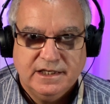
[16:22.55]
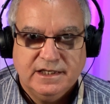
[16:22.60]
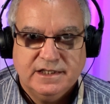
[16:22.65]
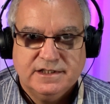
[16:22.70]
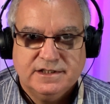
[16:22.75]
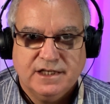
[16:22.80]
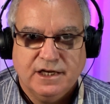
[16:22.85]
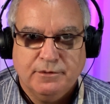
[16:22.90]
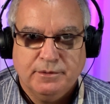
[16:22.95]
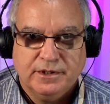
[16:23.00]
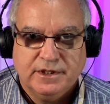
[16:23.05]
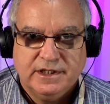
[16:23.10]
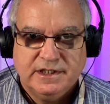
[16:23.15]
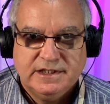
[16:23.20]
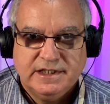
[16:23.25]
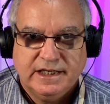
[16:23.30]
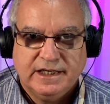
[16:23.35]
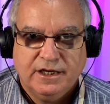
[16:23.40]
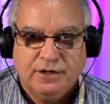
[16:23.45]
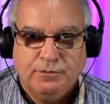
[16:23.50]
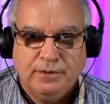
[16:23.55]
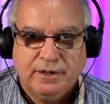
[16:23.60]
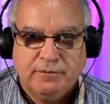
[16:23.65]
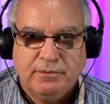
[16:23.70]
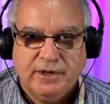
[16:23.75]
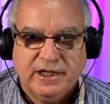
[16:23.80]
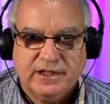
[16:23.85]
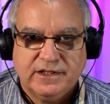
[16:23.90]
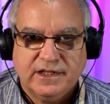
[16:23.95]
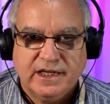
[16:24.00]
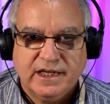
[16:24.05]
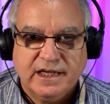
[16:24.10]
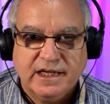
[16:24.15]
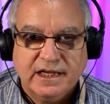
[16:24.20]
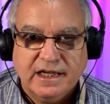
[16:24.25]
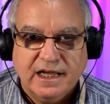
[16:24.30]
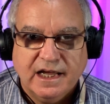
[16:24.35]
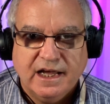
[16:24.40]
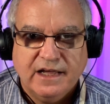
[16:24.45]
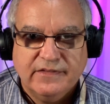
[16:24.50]
So we're going to take a quick break there.
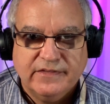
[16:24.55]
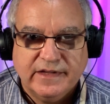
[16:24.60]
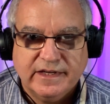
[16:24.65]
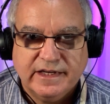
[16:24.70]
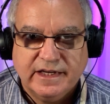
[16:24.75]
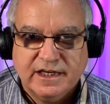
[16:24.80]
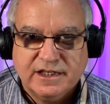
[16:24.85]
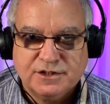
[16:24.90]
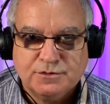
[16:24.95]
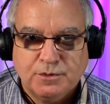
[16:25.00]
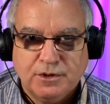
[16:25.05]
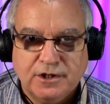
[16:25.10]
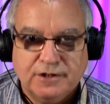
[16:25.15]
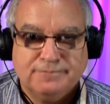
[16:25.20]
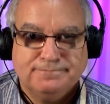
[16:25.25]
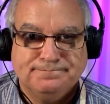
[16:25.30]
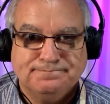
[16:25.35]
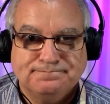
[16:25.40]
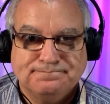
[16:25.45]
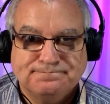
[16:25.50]
And then guess what?